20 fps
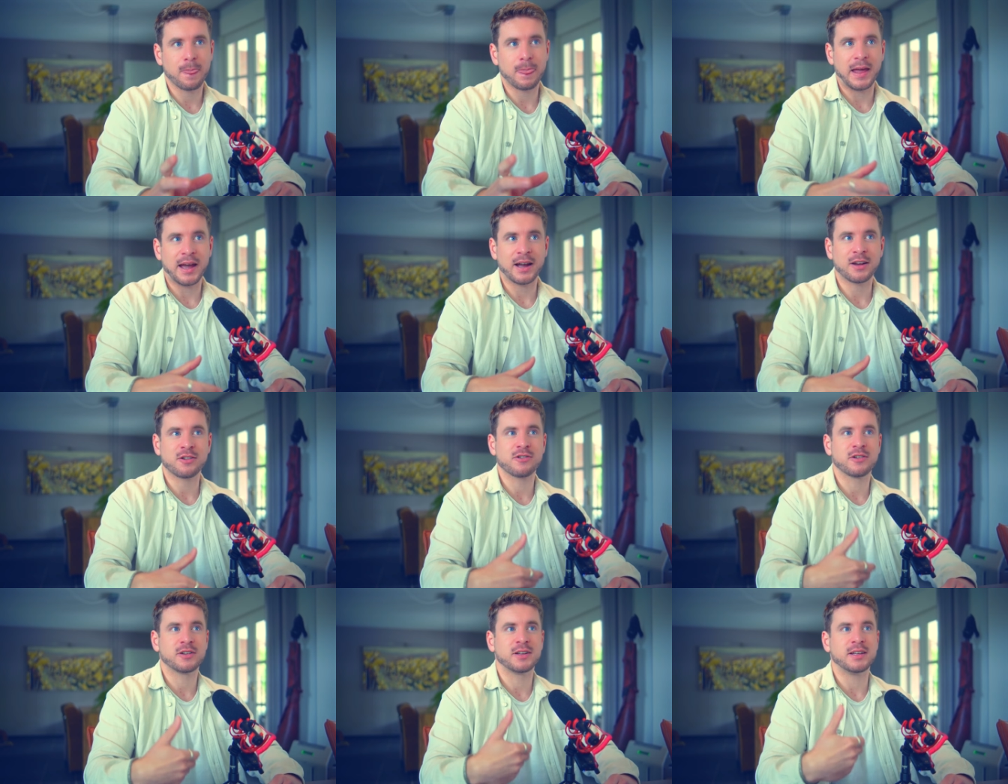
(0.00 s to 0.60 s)

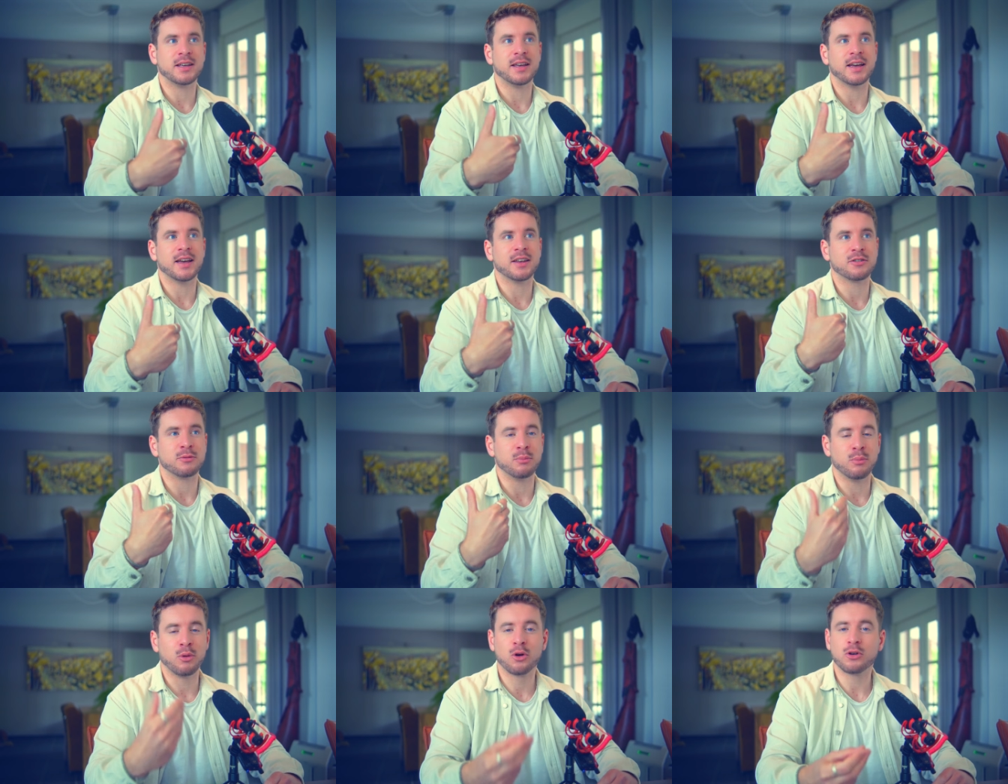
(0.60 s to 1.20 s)
actually
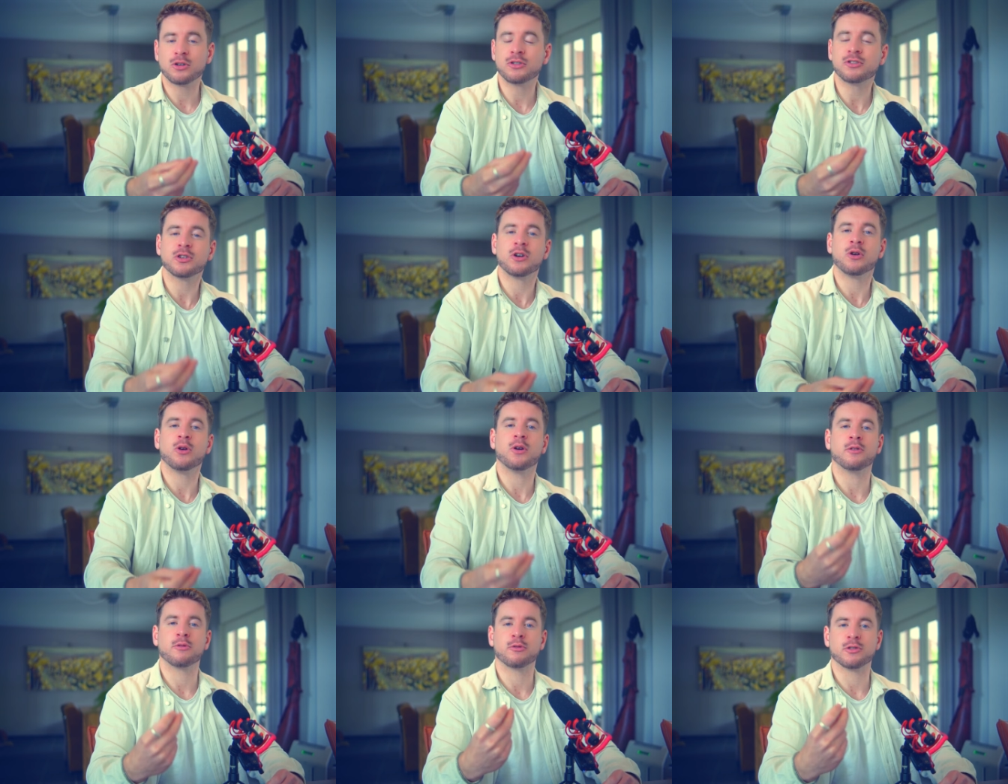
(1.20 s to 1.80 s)
is more
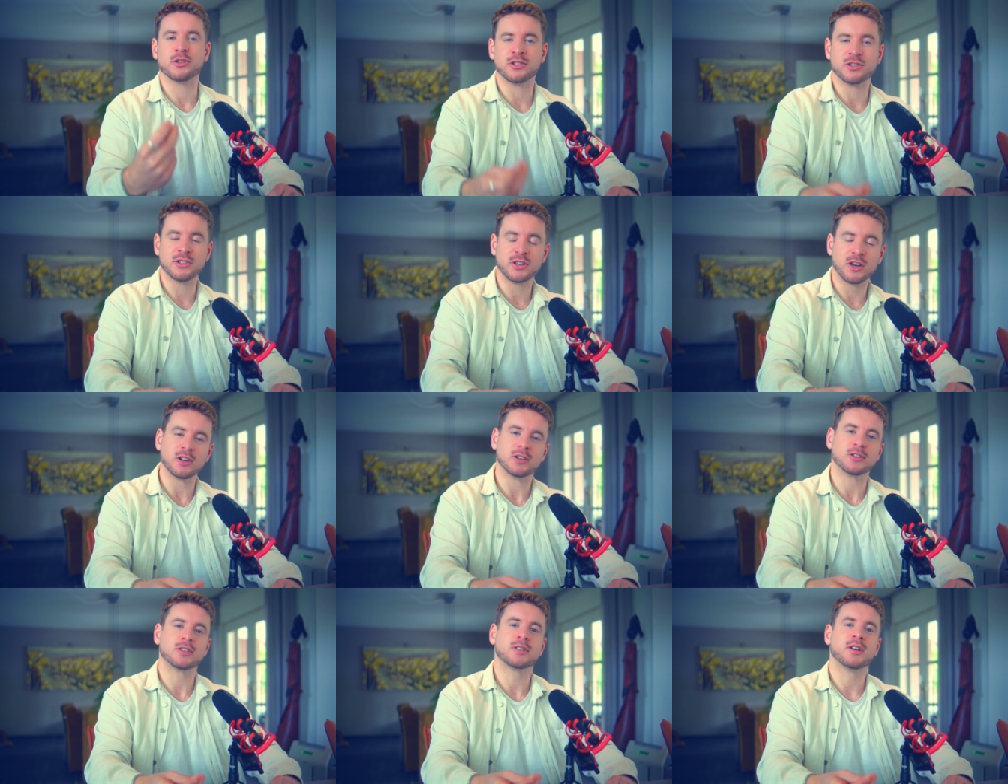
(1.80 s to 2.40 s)
so a
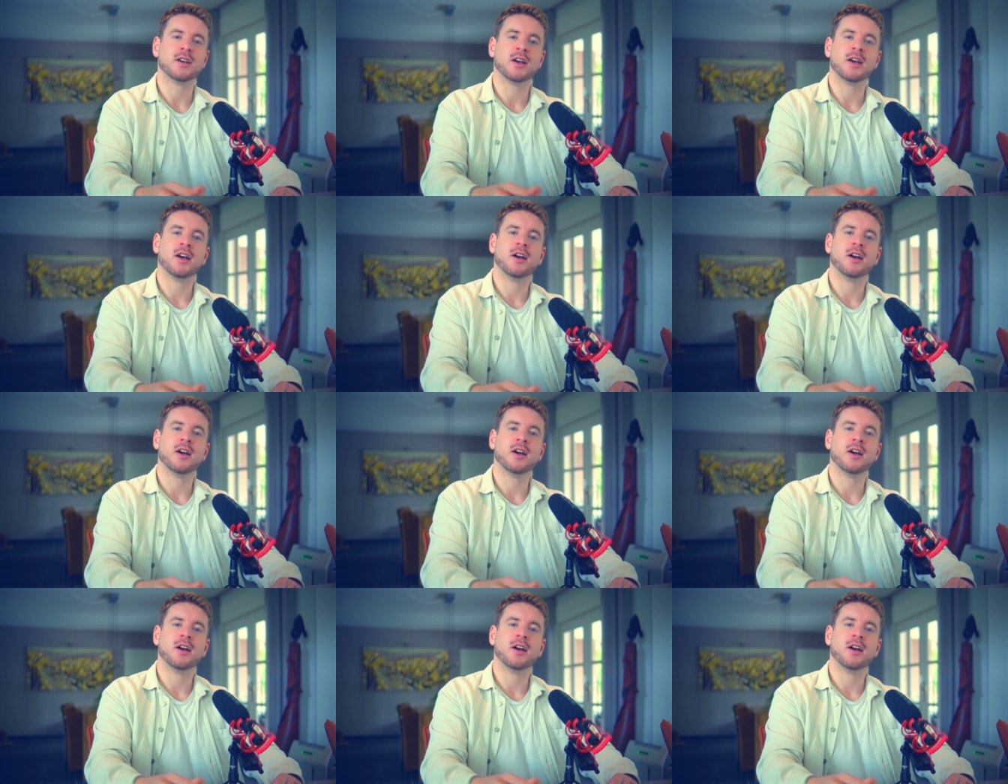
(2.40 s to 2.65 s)
result